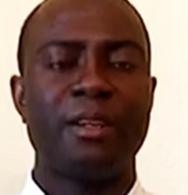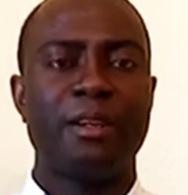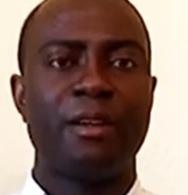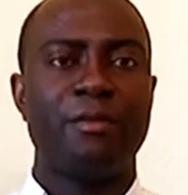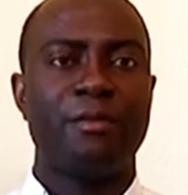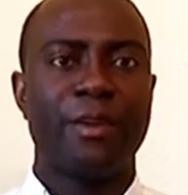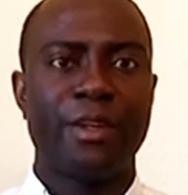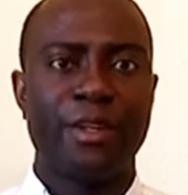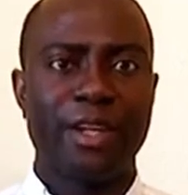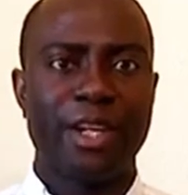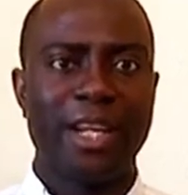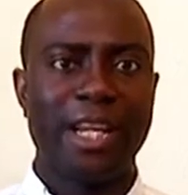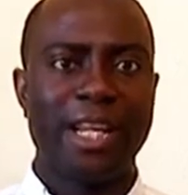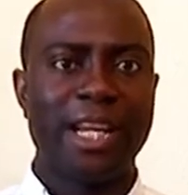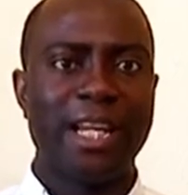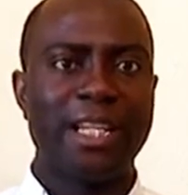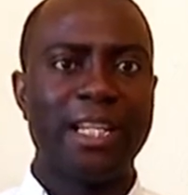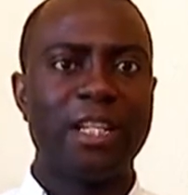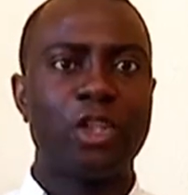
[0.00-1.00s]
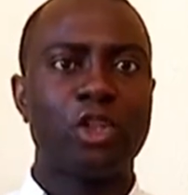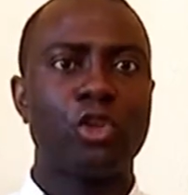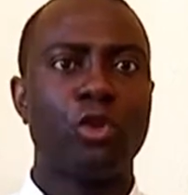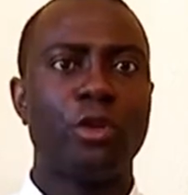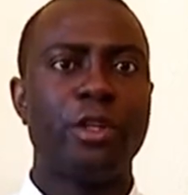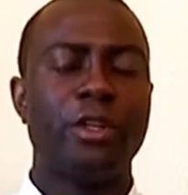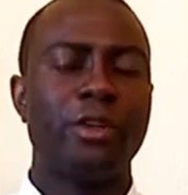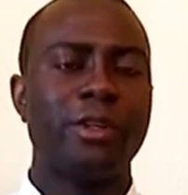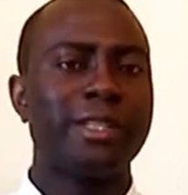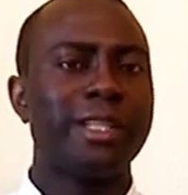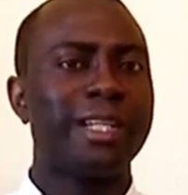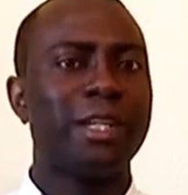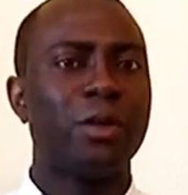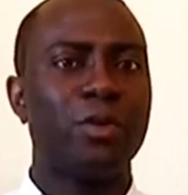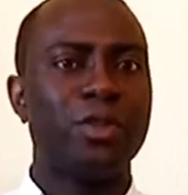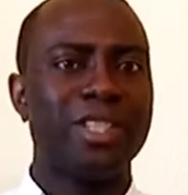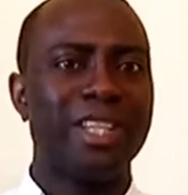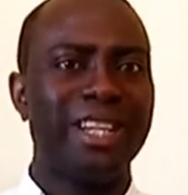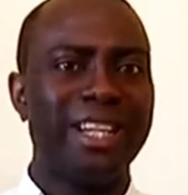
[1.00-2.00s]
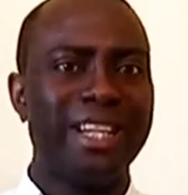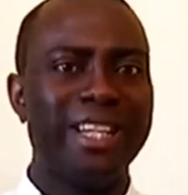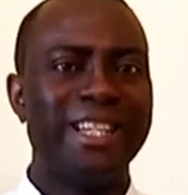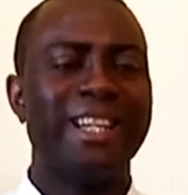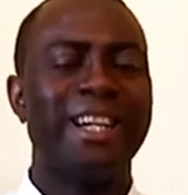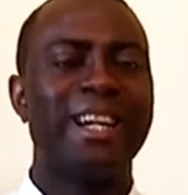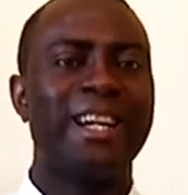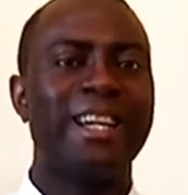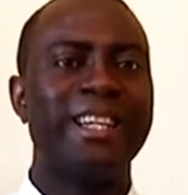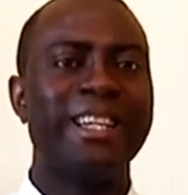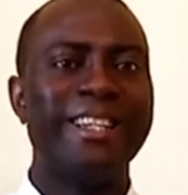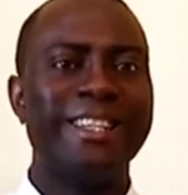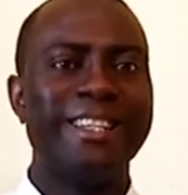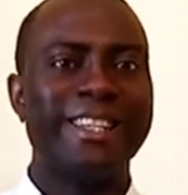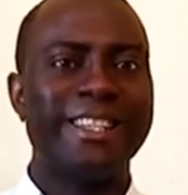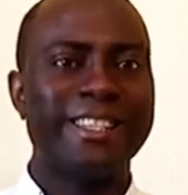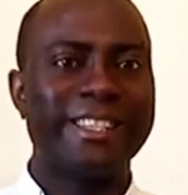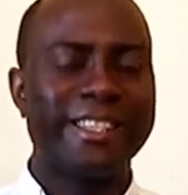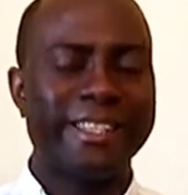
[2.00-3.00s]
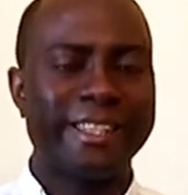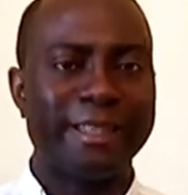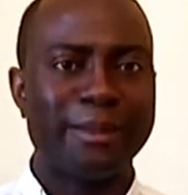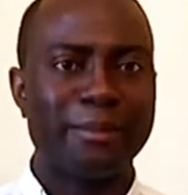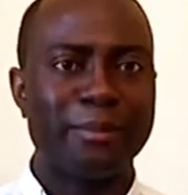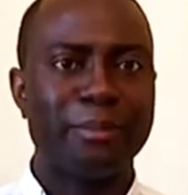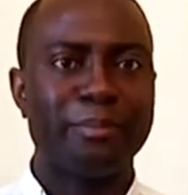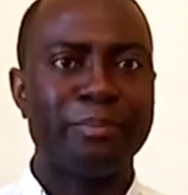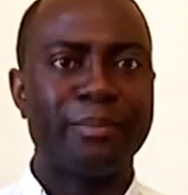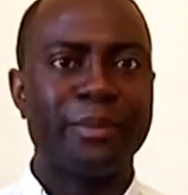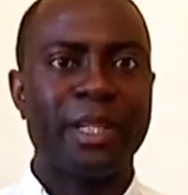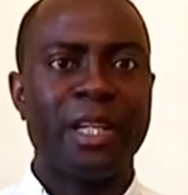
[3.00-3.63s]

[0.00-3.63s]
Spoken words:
Very clearly showing us that there was a leader in the team.